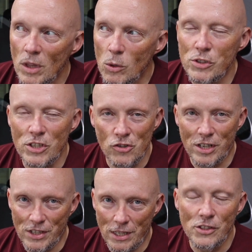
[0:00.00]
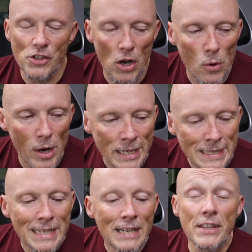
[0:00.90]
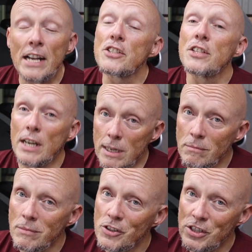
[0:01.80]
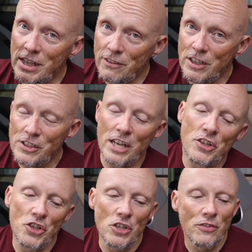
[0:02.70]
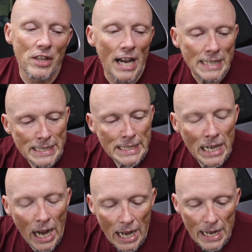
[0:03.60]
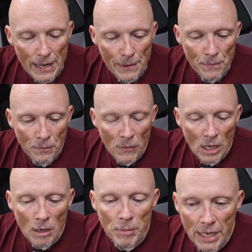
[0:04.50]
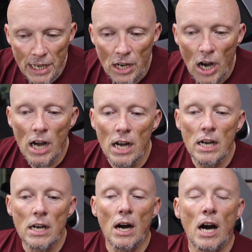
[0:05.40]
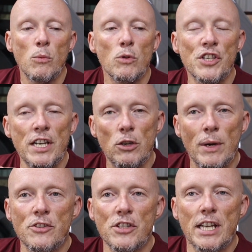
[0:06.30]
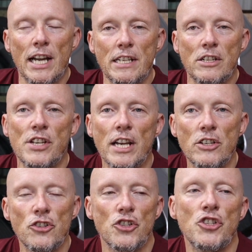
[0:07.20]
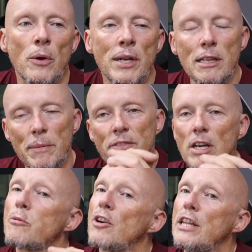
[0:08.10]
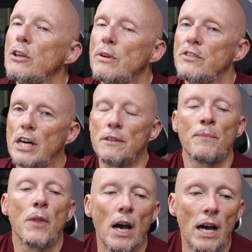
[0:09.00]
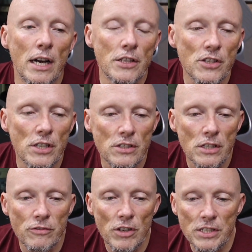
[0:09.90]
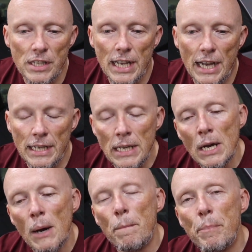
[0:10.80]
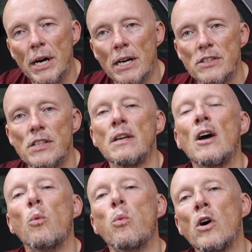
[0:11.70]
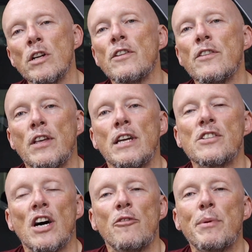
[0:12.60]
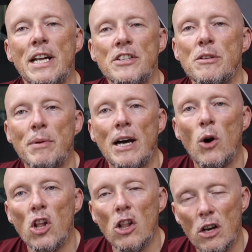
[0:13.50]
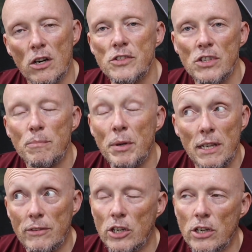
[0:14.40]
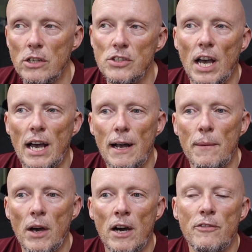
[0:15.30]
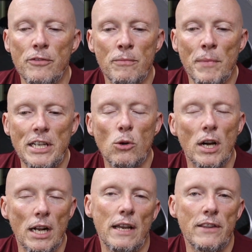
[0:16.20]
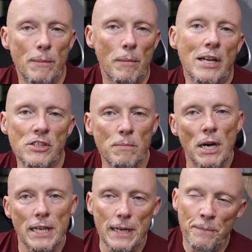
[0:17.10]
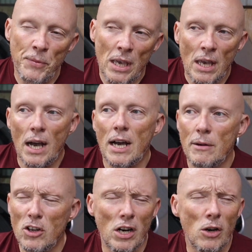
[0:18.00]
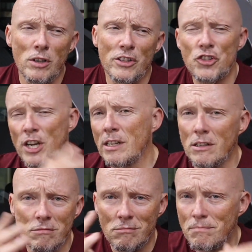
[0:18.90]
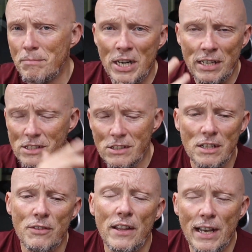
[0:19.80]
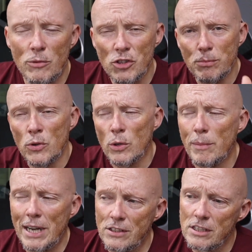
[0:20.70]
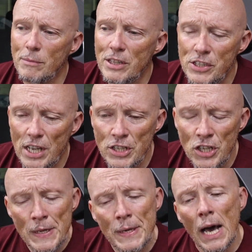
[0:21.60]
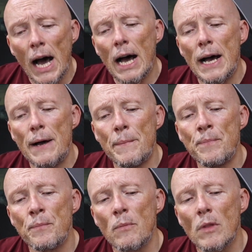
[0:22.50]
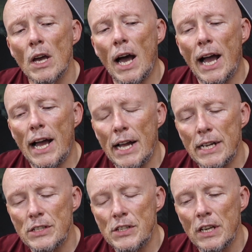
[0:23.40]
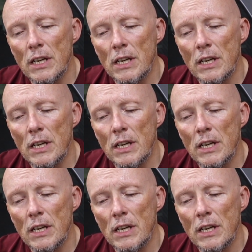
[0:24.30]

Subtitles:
was interesting. So that's to come, so definitely stay tuned for that. But yeah, I will take you out to the Caddy in a second and just show a little bit of an upgrade that we've done to the front of the Caddy. But one of the things I've been asked about a lot, believe it or not, I've made it quite clear that I'm a mountain biker. I've got a whole other channel on bikes and stuff like that, which I'll bore you about at some other stage. And